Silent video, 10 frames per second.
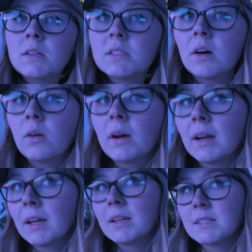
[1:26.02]
So
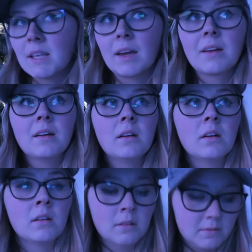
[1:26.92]
it is like
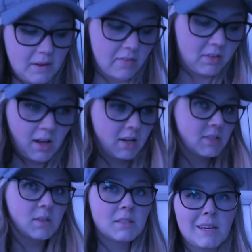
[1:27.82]
five o'clock,
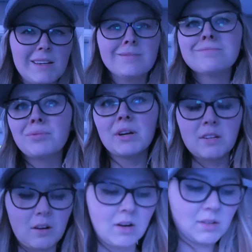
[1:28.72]
so it's like
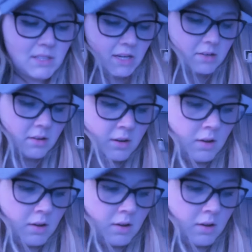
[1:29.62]
pretty dark outside.